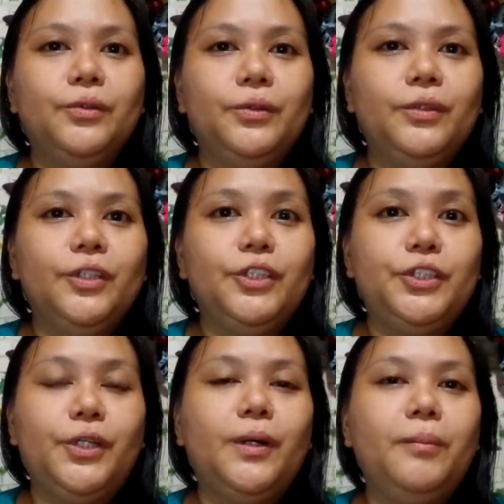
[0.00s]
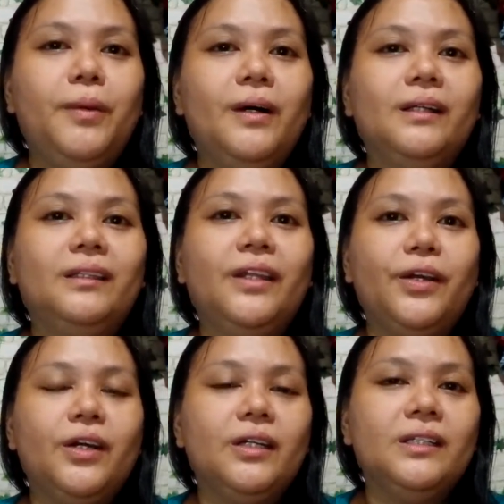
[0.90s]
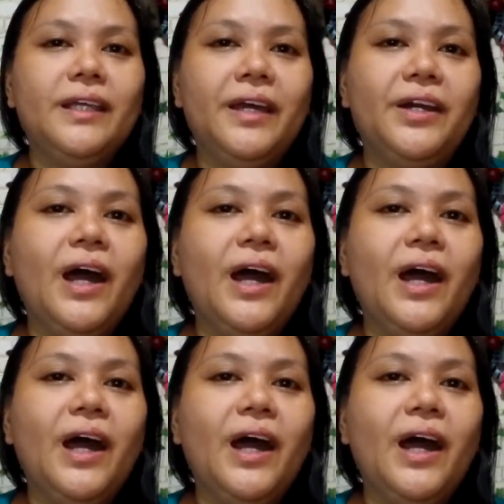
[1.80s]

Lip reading: do their job, but they are